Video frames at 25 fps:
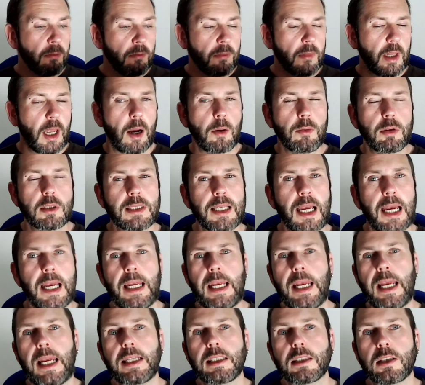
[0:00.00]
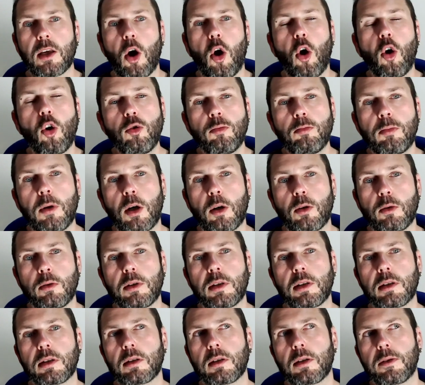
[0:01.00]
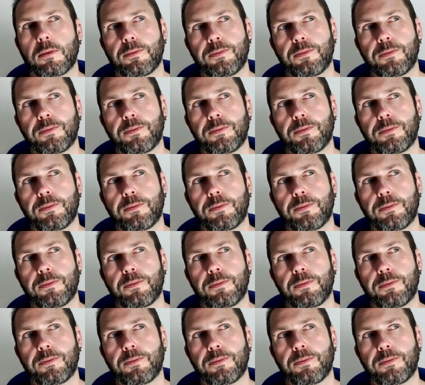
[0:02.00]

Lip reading: I would say it's almost